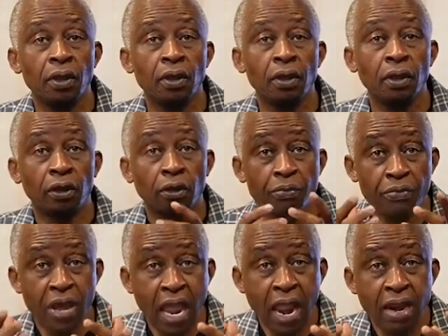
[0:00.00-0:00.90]
Dr.
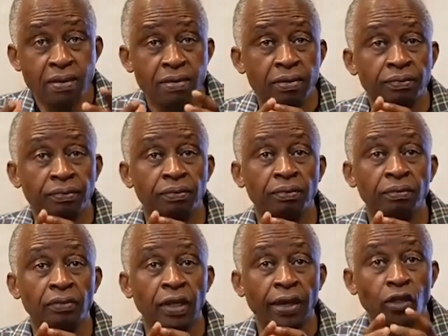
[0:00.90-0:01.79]
Ben
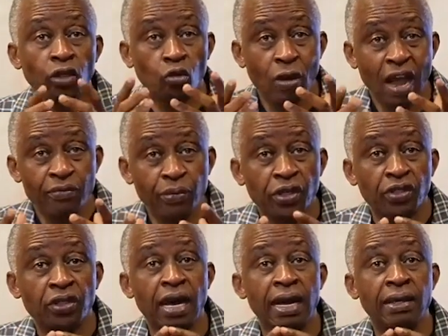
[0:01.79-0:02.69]
and his wife,
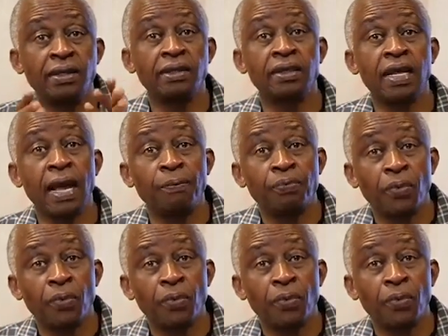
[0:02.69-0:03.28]
Minister Hadiza,